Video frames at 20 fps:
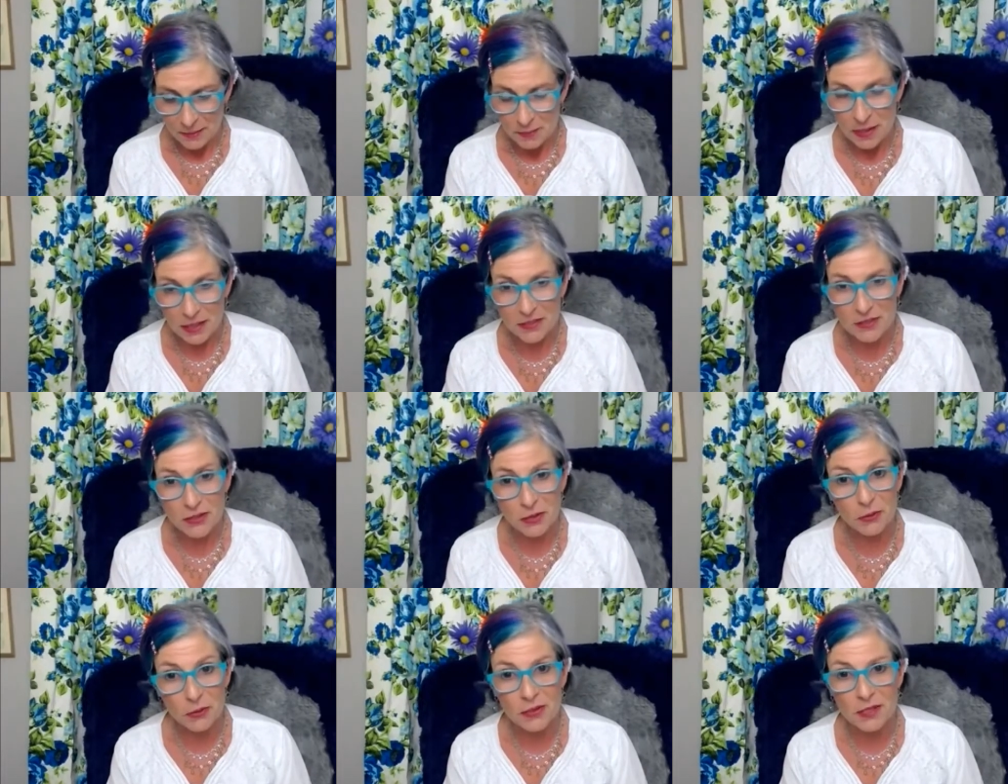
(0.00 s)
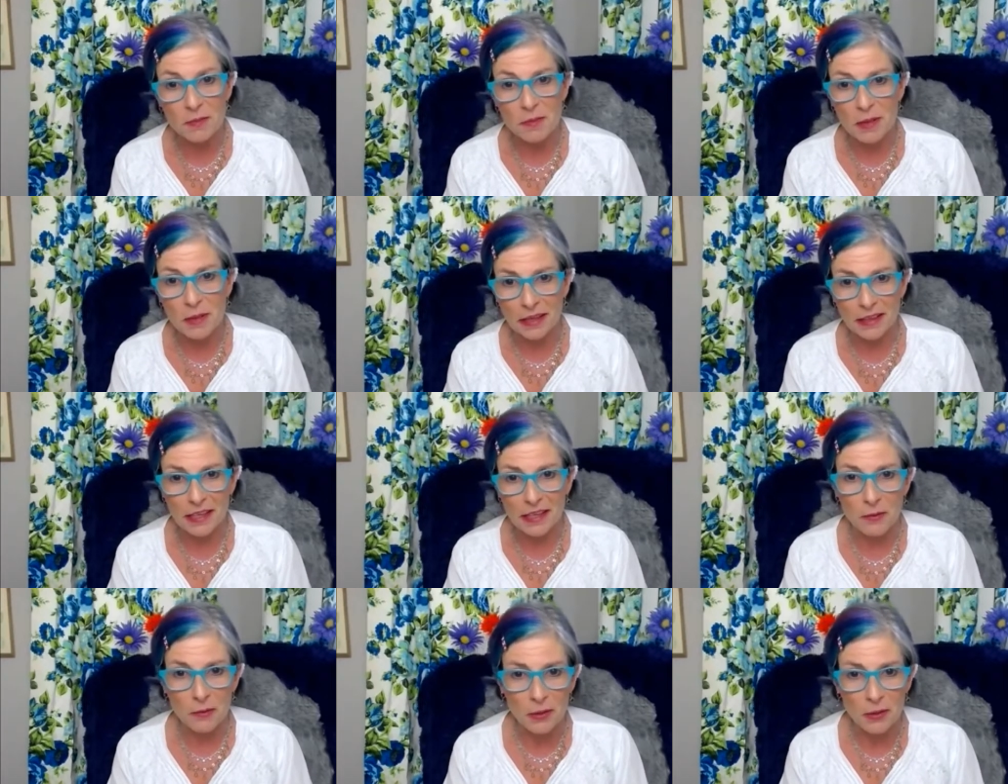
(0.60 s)
Because
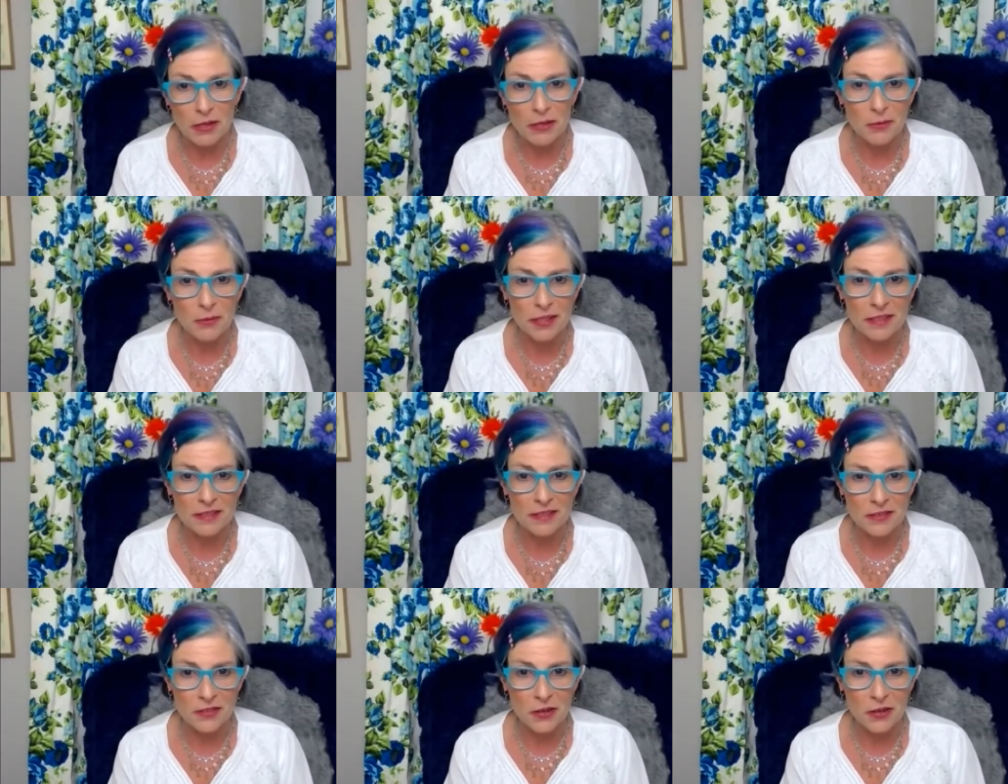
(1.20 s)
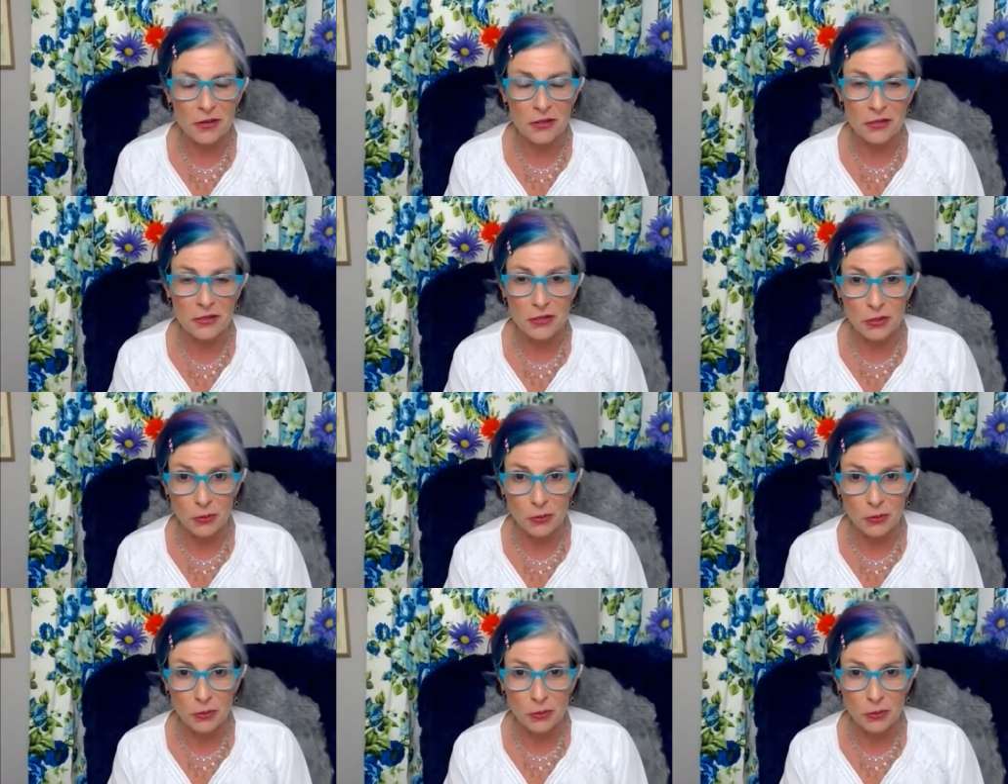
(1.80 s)
ultimately, when you can start